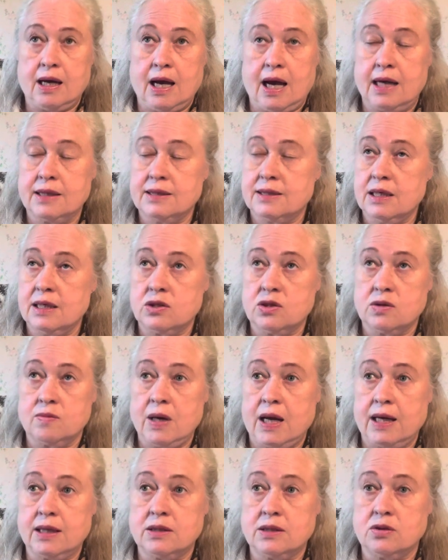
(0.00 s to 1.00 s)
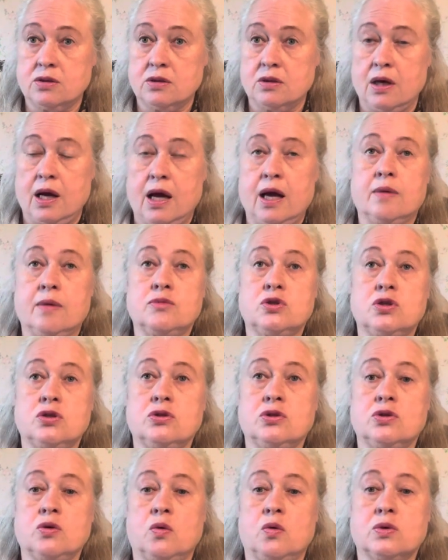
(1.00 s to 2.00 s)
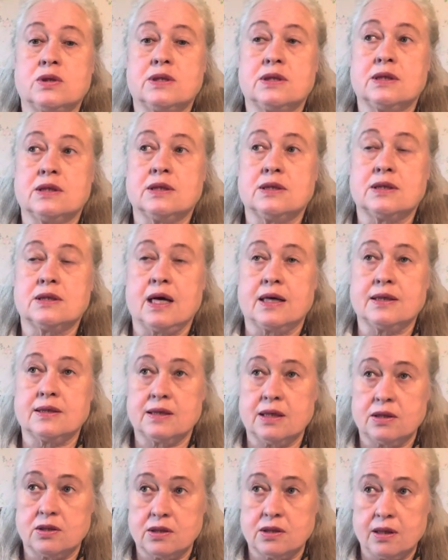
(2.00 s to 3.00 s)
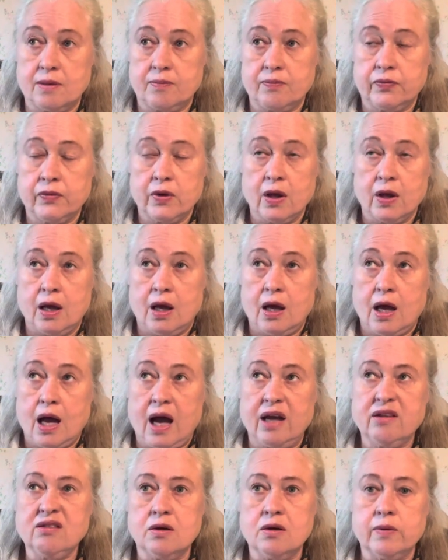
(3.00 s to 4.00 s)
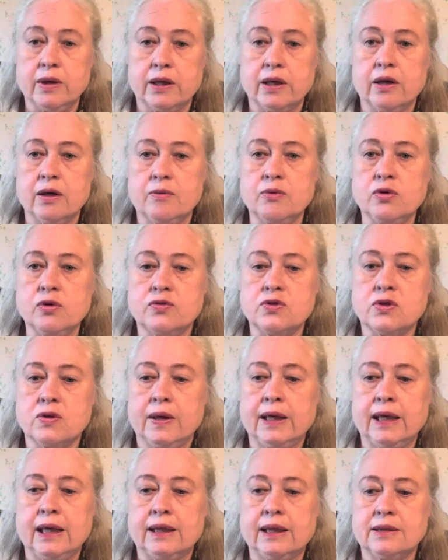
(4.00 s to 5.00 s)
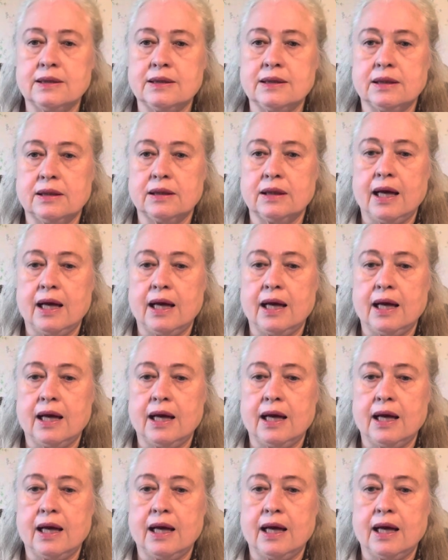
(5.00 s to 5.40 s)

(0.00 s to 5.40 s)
I said to my um, two daughters, I said to them, I think we're going to move to England.